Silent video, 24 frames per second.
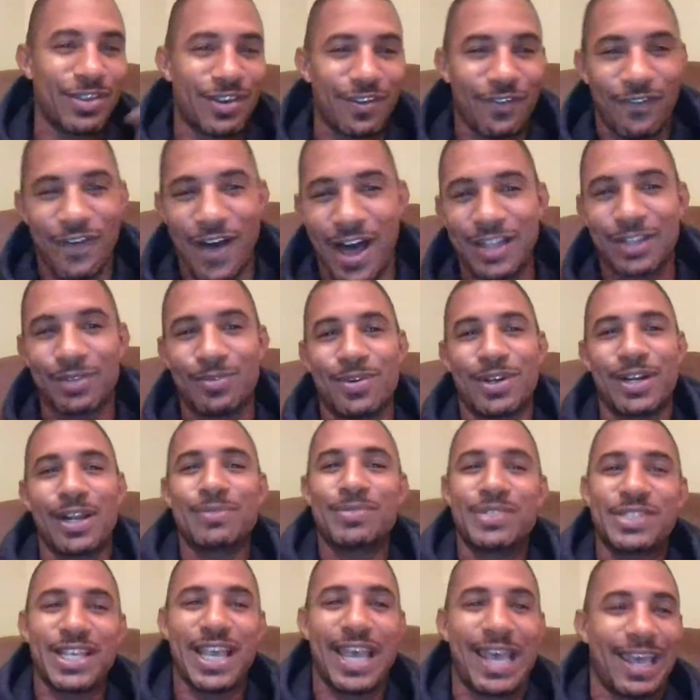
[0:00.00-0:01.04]
You can follow what
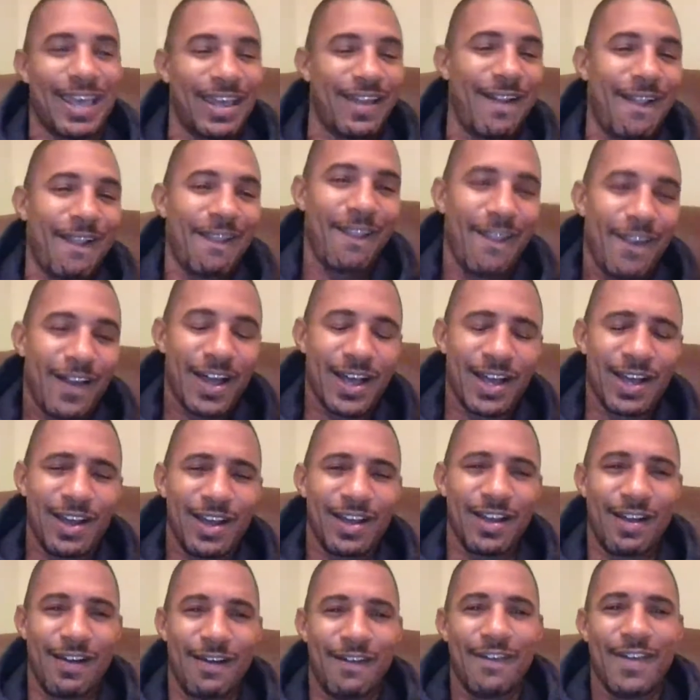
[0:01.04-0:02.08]
I'm saying.
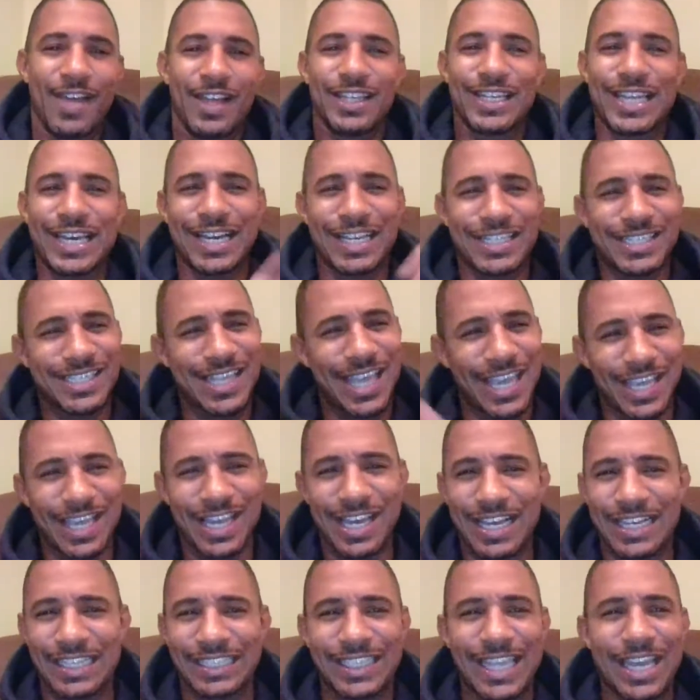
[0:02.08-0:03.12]
Like I say,
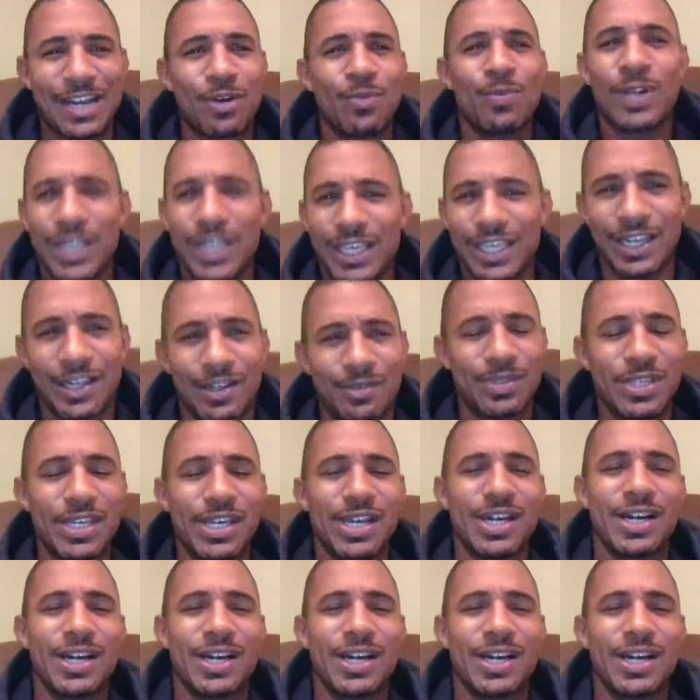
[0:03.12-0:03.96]
they don't want to get them